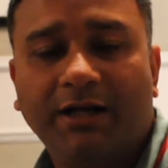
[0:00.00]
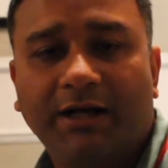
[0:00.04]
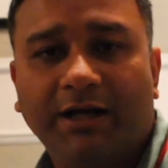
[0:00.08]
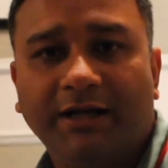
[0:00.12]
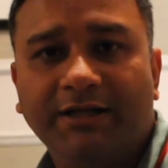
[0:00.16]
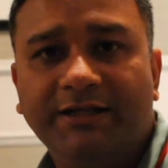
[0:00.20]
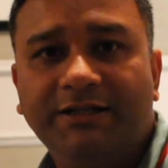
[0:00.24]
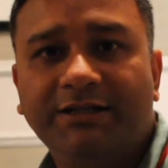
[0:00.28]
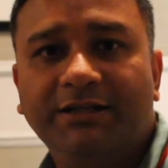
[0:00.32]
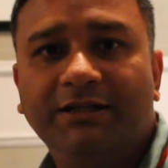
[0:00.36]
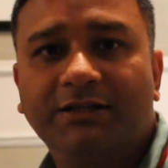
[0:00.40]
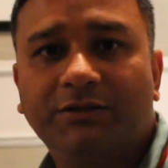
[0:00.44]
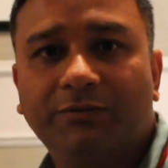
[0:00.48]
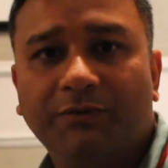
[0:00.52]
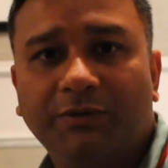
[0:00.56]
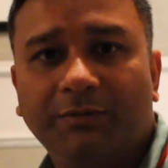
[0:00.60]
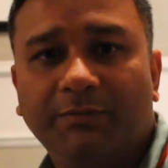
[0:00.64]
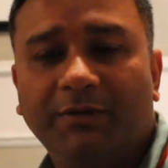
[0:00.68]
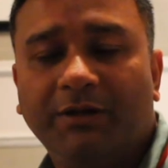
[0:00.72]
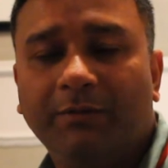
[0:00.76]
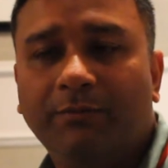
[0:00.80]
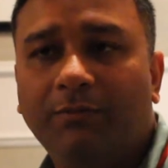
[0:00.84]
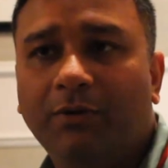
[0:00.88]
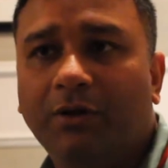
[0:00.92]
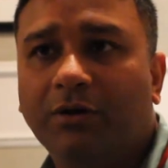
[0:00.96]
ideas with
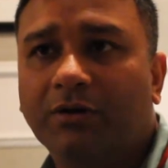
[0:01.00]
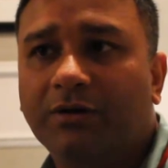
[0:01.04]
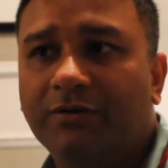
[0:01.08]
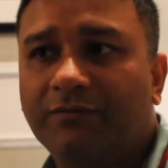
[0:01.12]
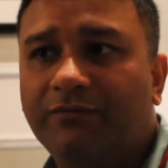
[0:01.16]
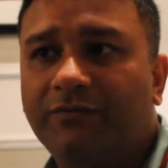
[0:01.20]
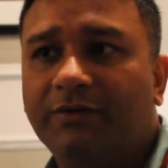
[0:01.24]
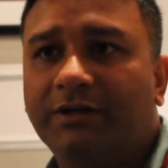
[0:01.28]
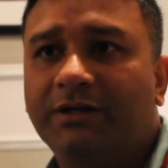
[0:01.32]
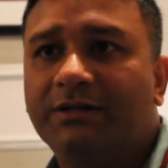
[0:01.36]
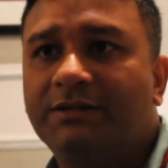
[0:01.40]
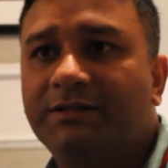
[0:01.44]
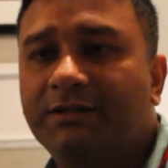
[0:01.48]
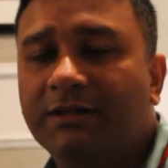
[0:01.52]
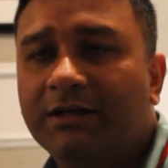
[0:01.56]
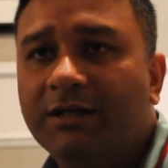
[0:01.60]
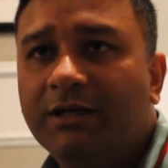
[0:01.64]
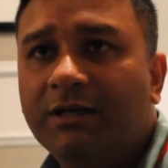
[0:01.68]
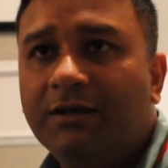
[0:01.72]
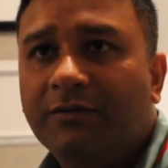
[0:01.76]
my blogger friends.